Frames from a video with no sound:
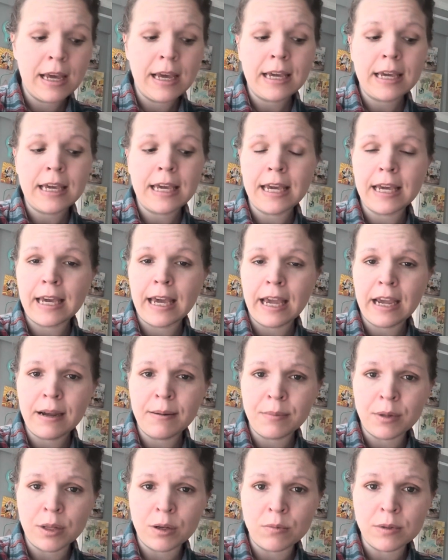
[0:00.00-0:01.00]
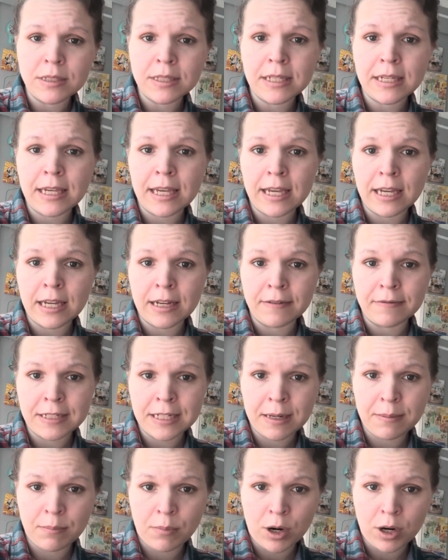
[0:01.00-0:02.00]
King Hamlet was the king of
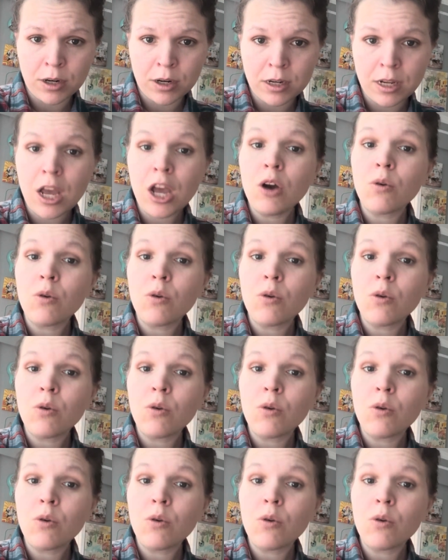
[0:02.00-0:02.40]
Denmark.